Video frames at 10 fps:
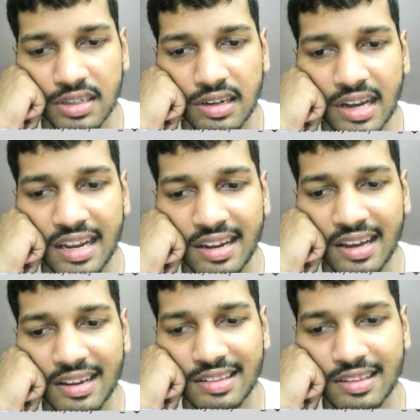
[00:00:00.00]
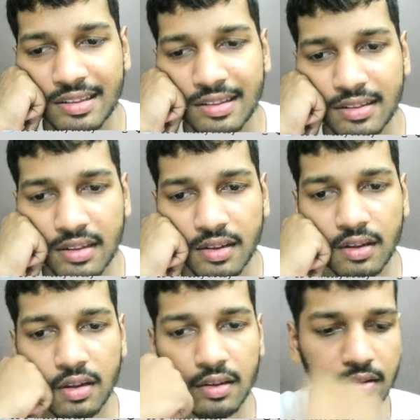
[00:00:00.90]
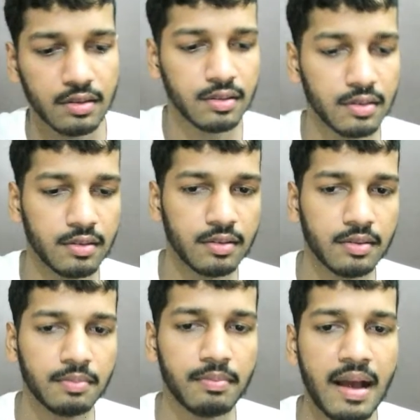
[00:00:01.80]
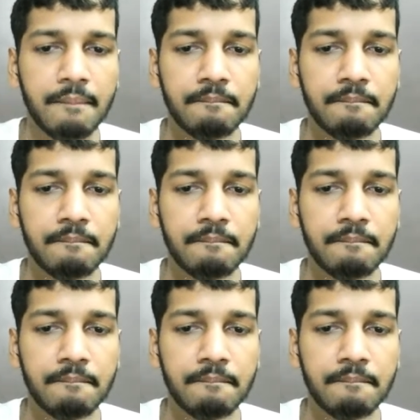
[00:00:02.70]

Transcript: analysis map.